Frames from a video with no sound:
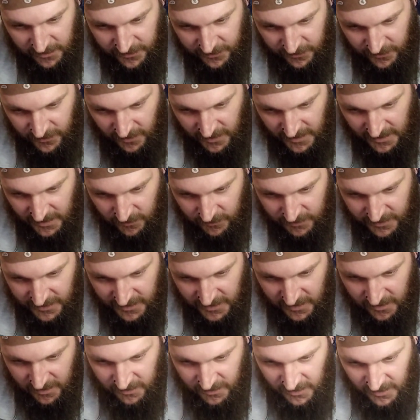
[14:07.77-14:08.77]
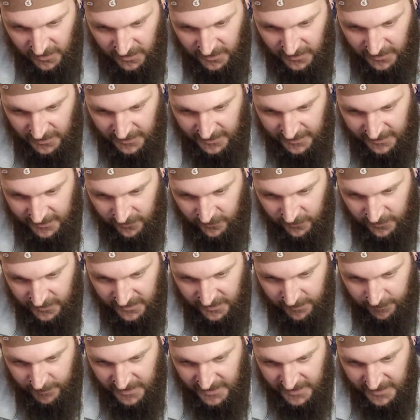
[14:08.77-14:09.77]
You know I don't care. I ain't going to
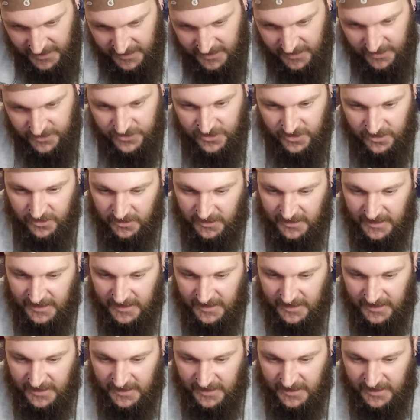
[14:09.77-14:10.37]
get mad at you.